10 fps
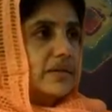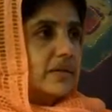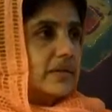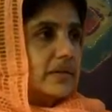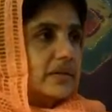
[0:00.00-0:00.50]
know
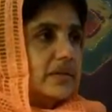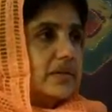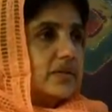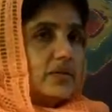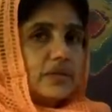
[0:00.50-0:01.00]

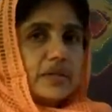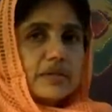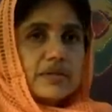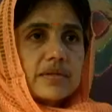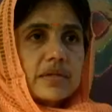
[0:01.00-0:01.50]
two
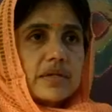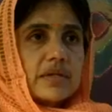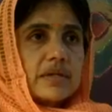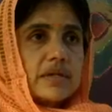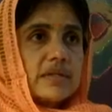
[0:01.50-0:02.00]
things
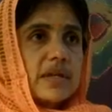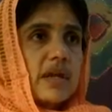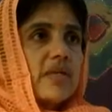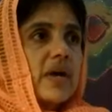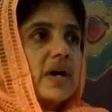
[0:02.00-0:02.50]
the
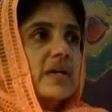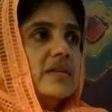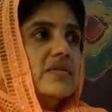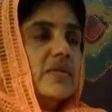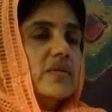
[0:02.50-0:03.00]
seva
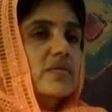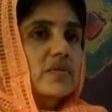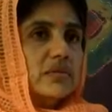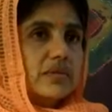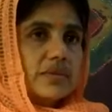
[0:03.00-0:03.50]
is for who
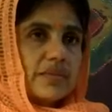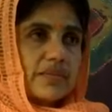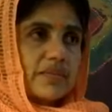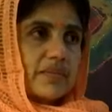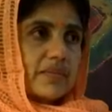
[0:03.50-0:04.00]

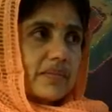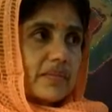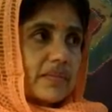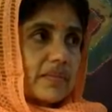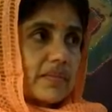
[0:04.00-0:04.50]

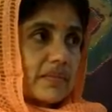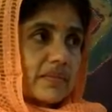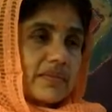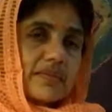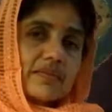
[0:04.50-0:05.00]

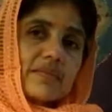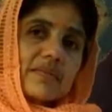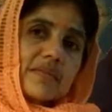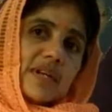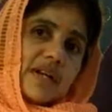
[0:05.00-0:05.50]
hmm,
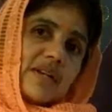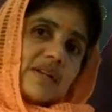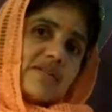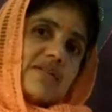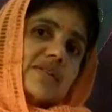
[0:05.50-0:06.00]
that
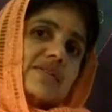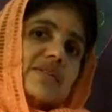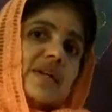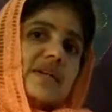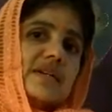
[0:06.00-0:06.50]
you have to
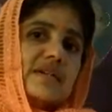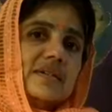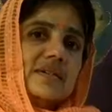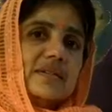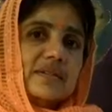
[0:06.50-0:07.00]

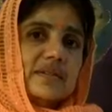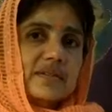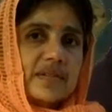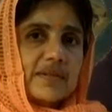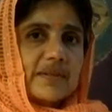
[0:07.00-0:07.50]
understand the
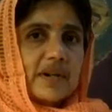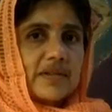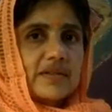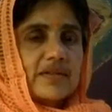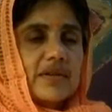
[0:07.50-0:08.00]
seva
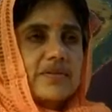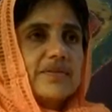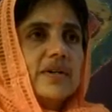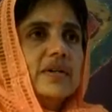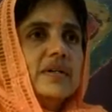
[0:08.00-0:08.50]
is not
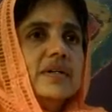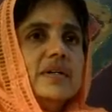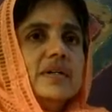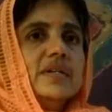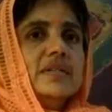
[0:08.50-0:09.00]
for
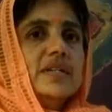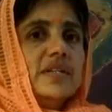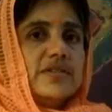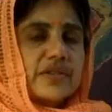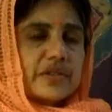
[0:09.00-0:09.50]
the
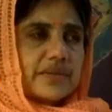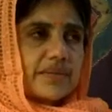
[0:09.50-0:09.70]
teacher